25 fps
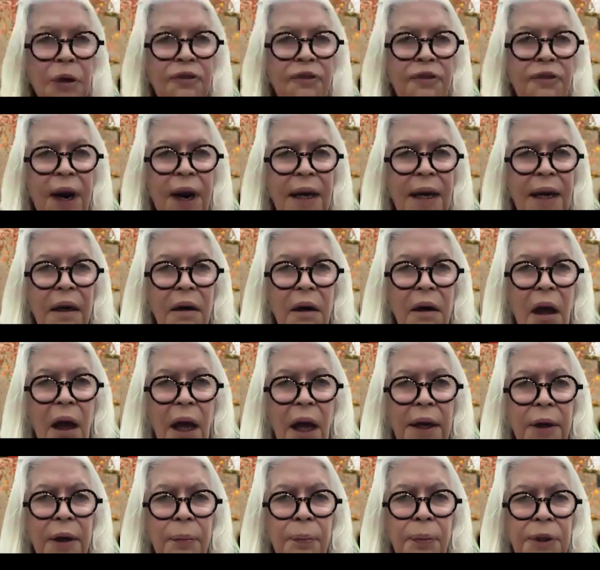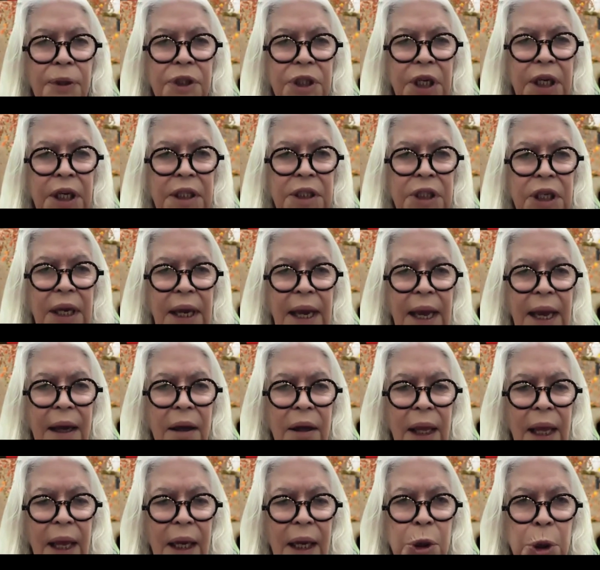front line in protecting
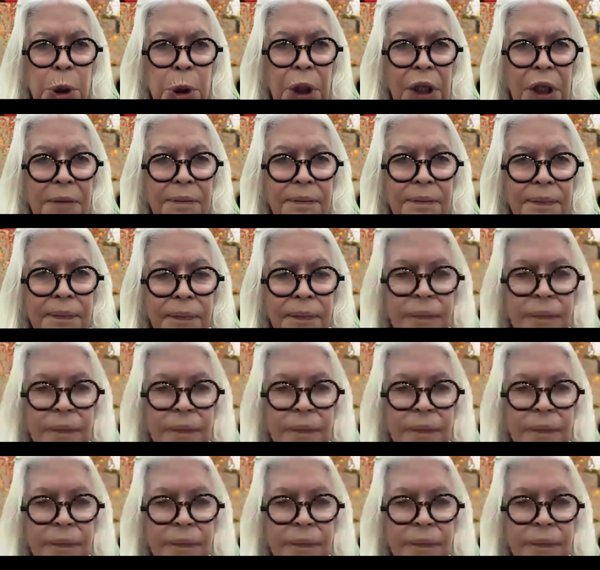our country.